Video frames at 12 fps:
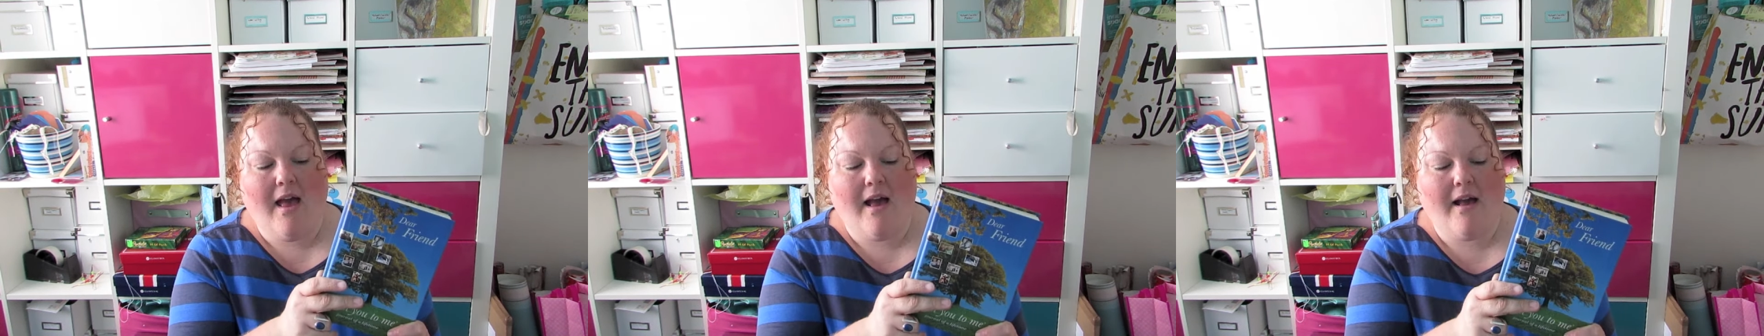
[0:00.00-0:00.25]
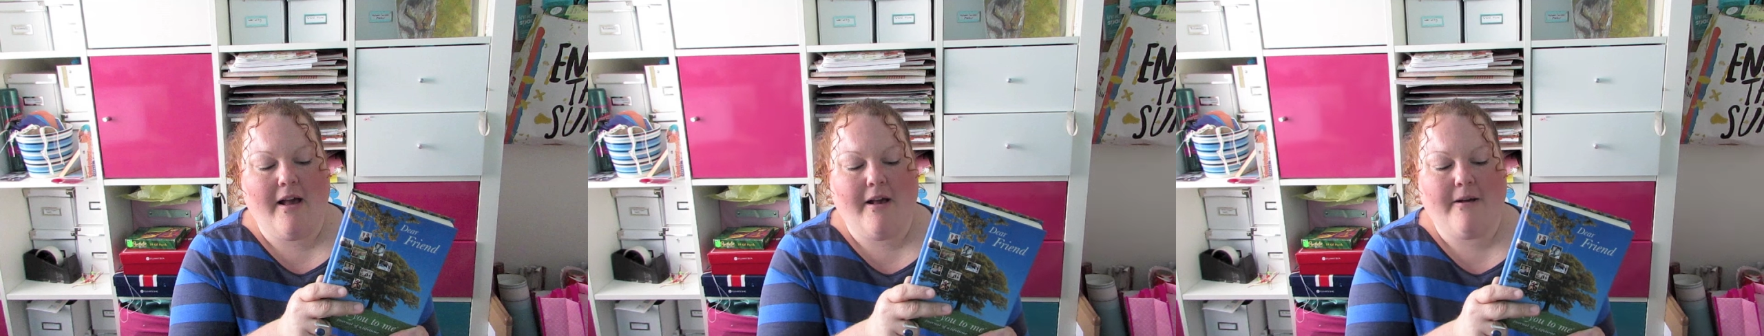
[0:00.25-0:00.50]

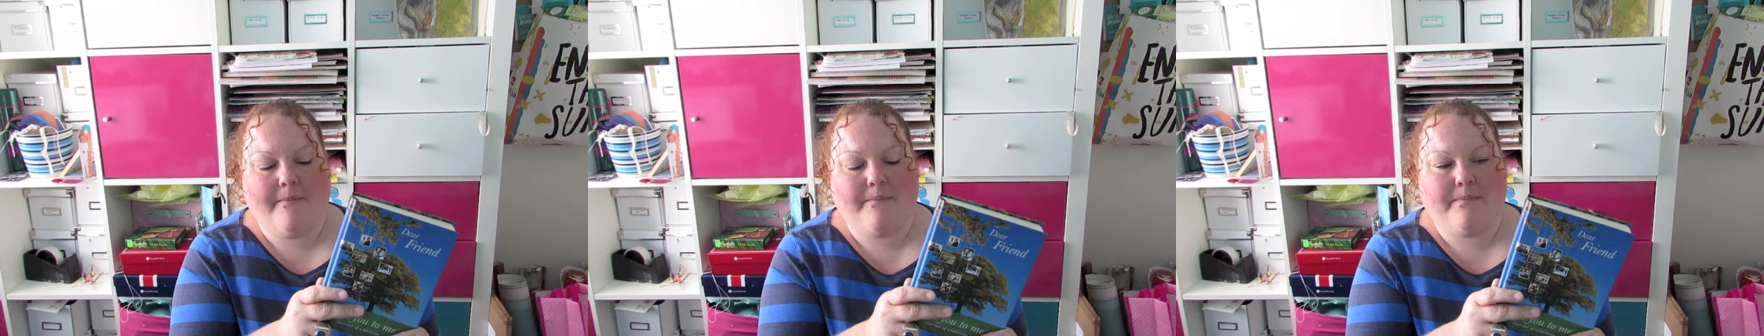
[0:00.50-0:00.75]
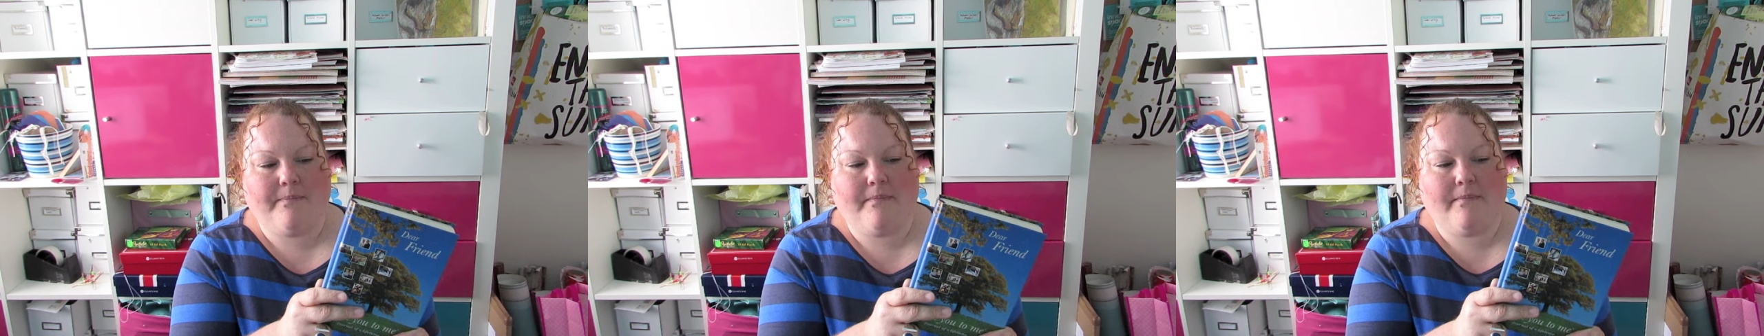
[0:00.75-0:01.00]

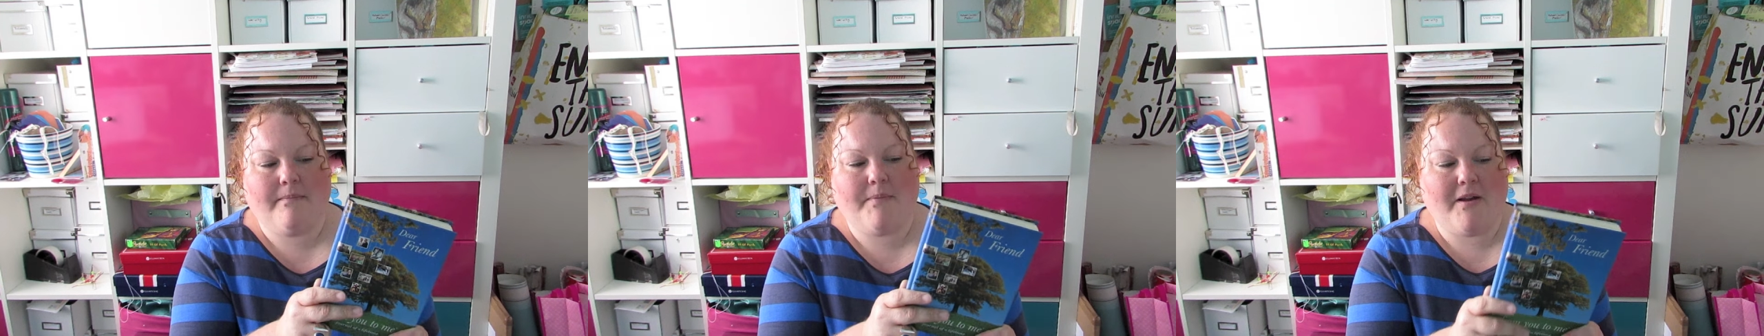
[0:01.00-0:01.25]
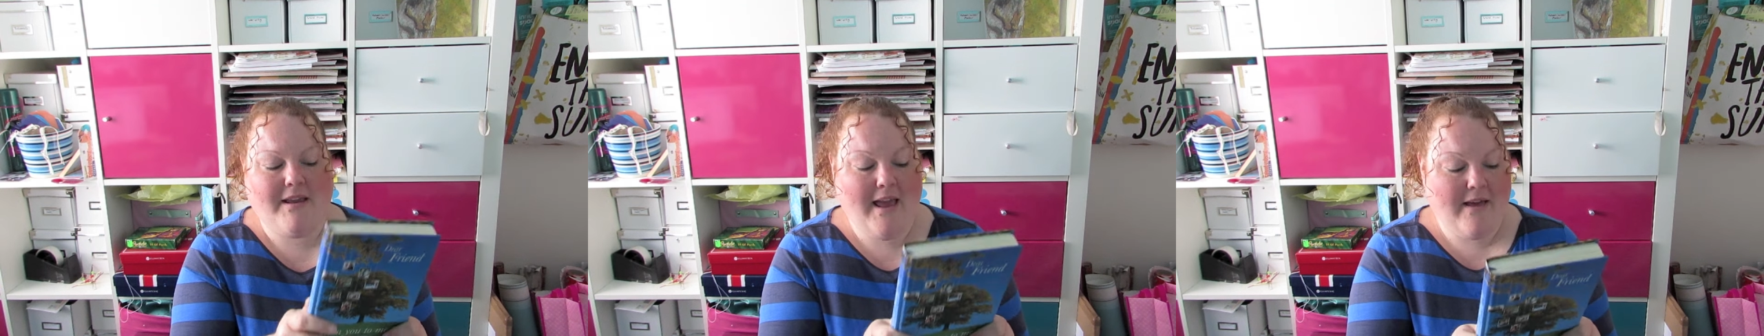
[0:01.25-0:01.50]

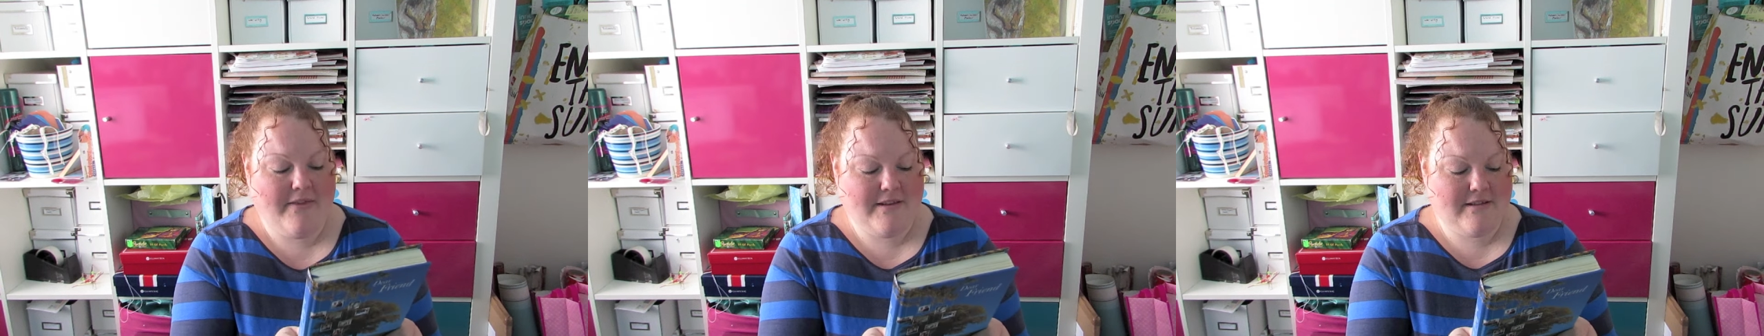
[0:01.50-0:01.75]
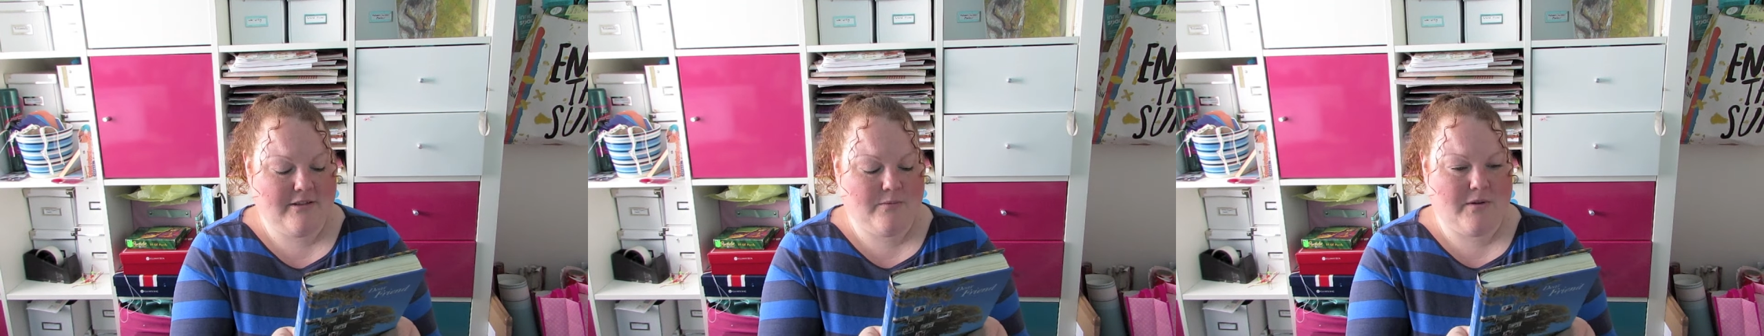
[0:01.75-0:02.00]
but yeah, this
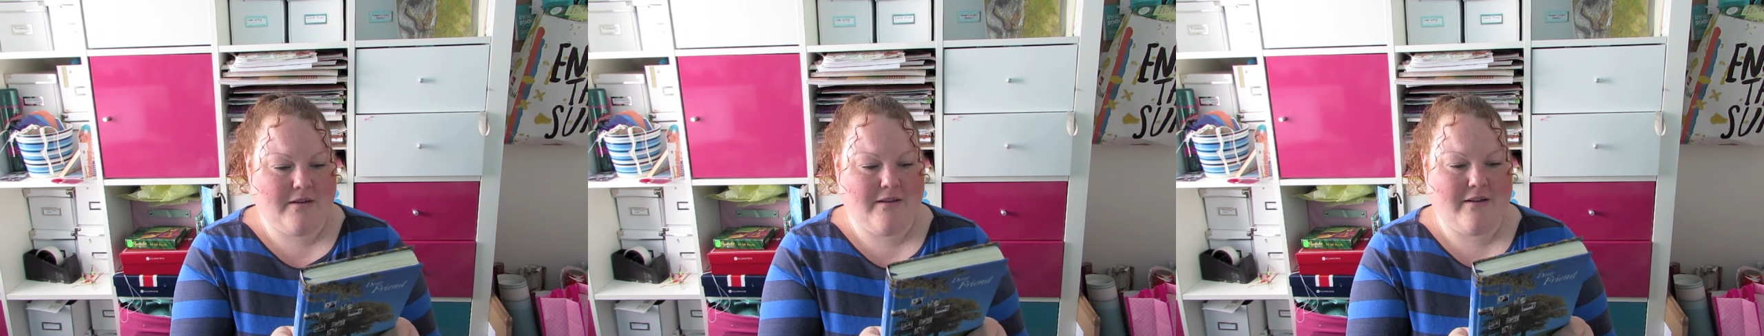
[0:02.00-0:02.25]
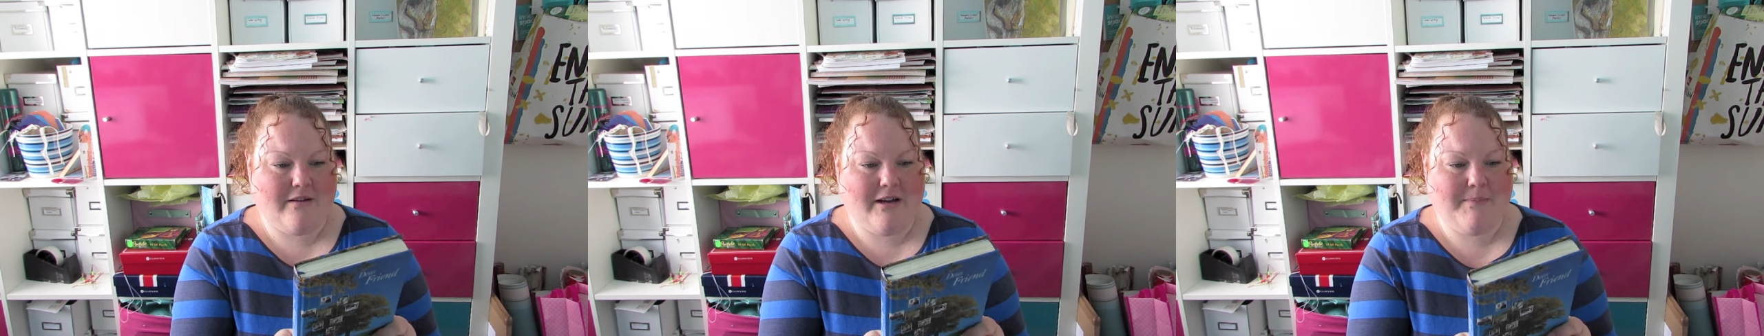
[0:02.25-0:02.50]
is the one
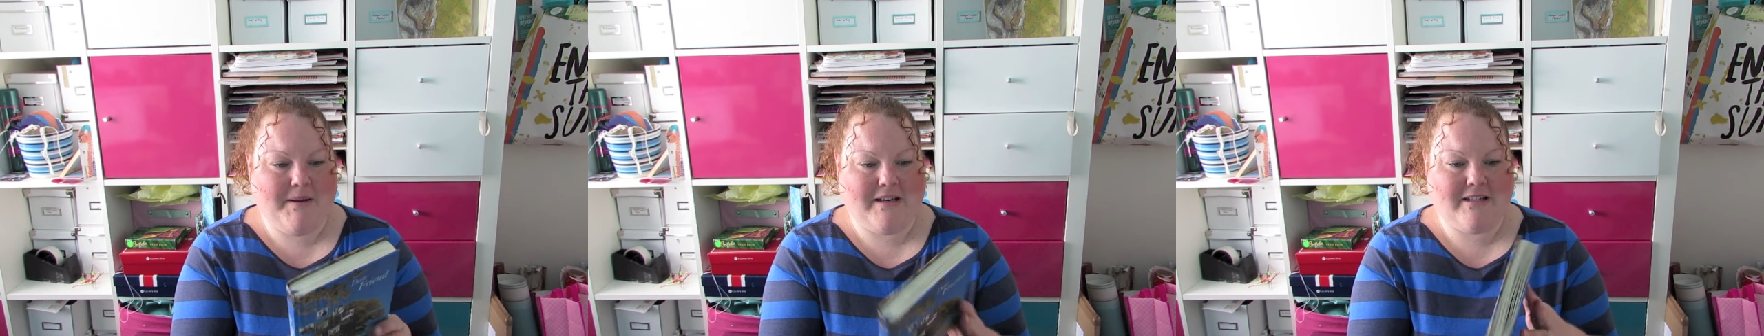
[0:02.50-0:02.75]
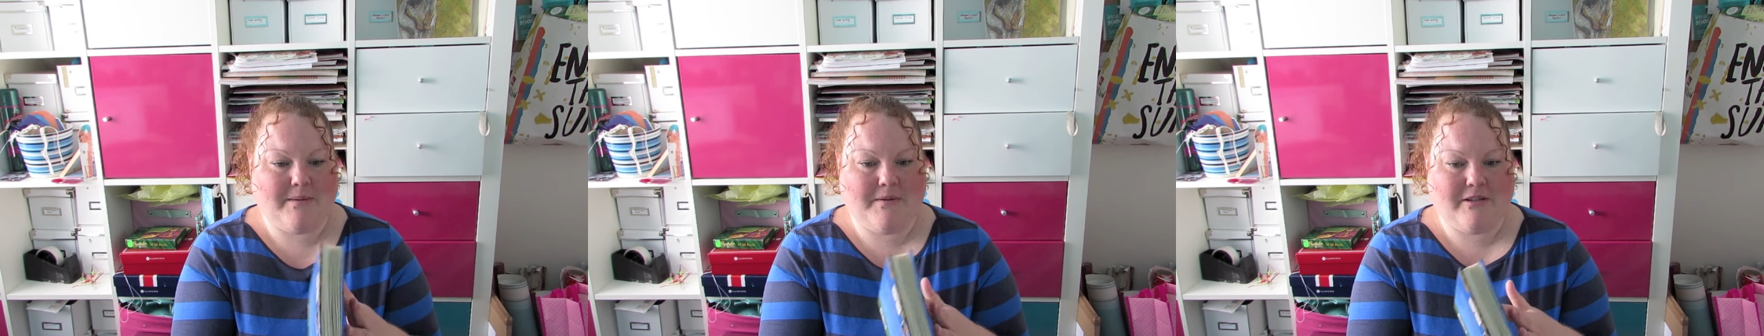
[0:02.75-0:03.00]
that I
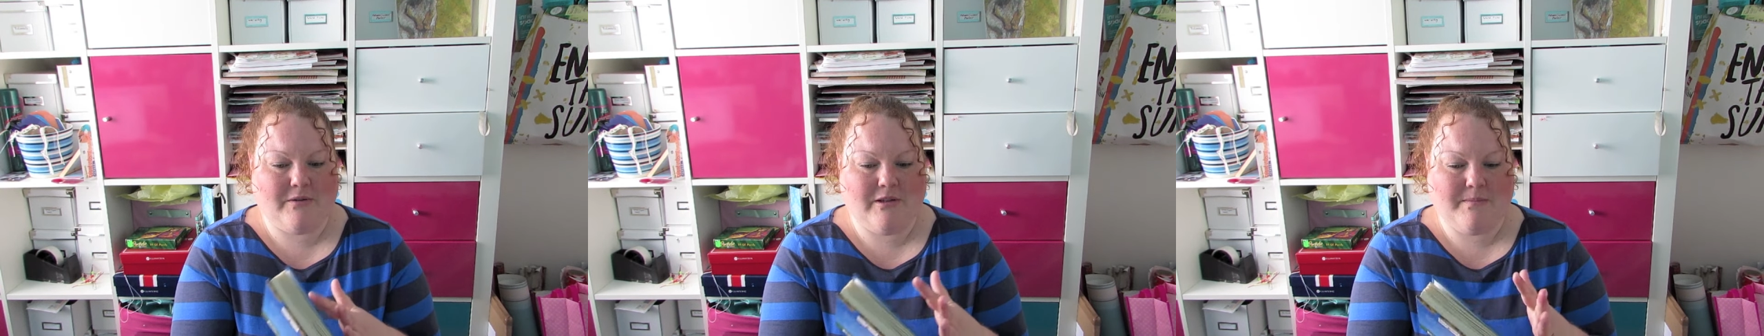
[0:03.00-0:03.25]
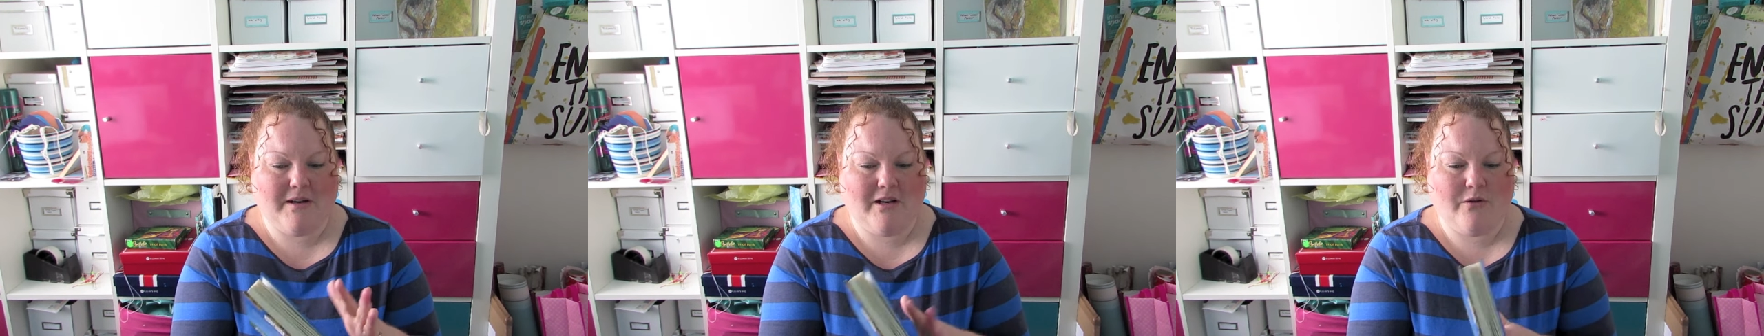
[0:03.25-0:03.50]
picked up because it was
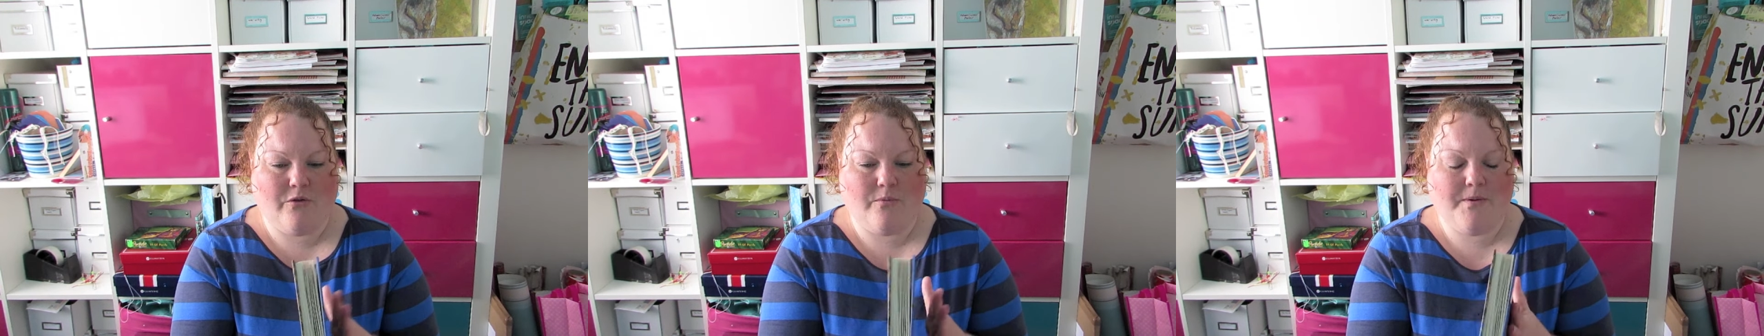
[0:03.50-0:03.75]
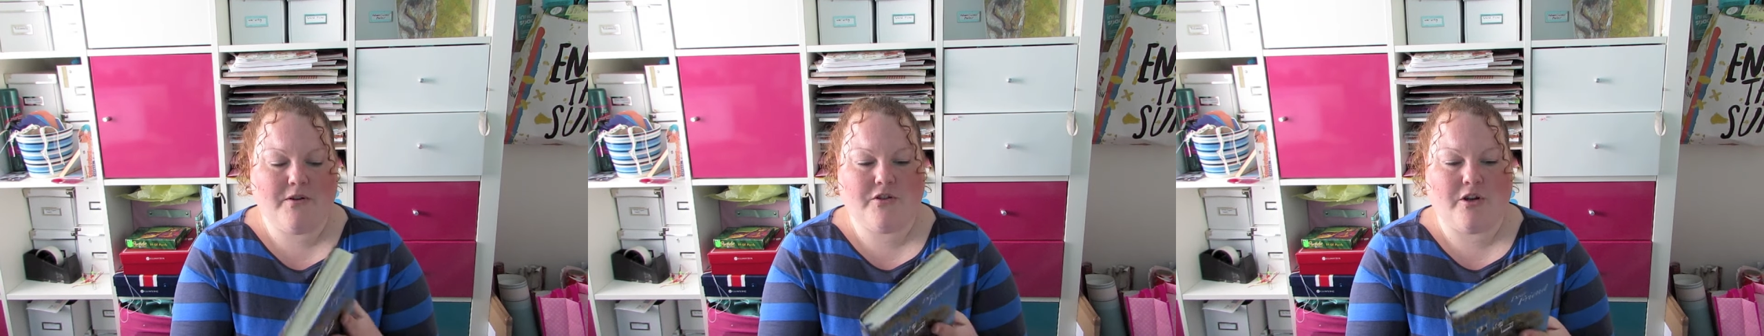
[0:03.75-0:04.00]
in my local
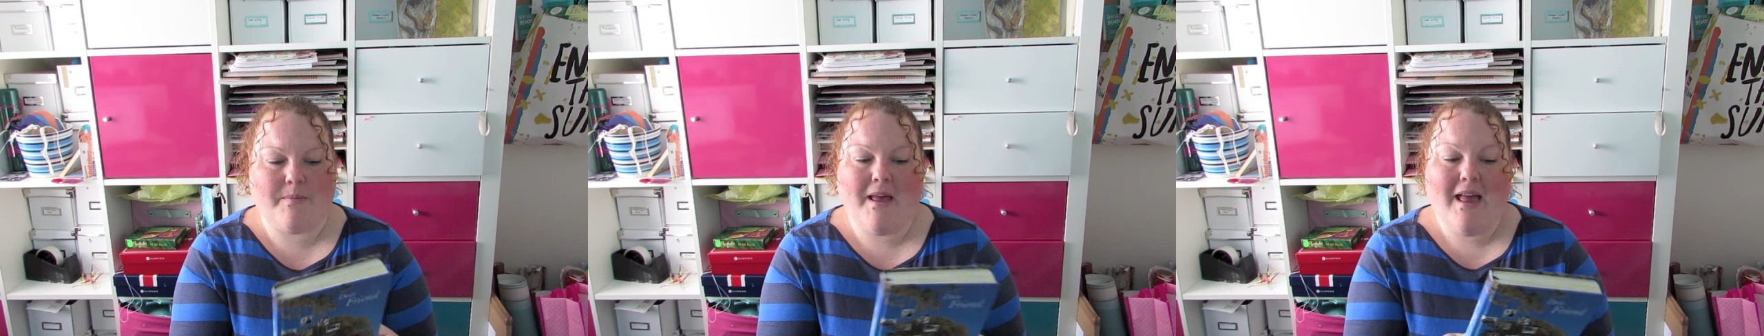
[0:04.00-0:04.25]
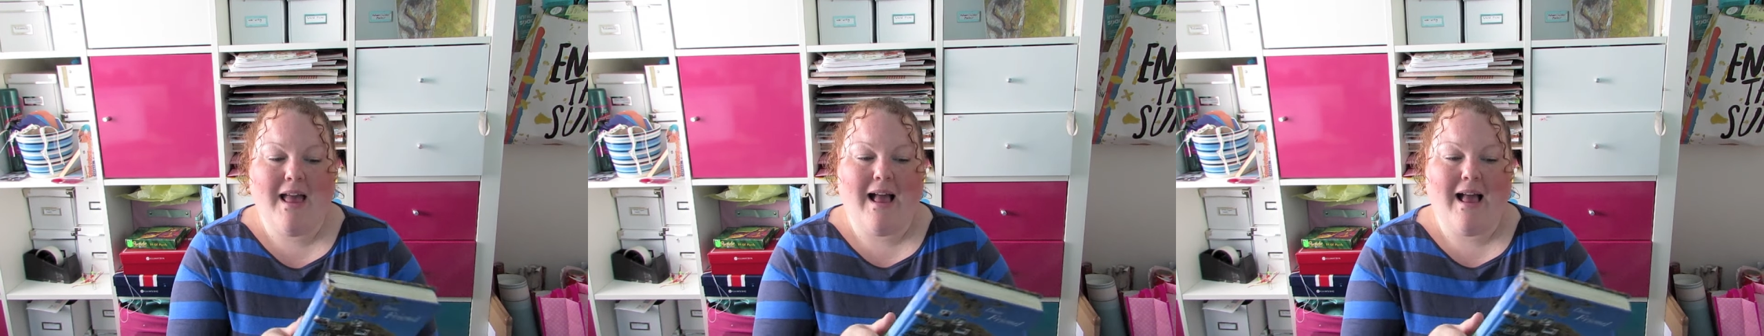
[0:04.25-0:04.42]
bookshop.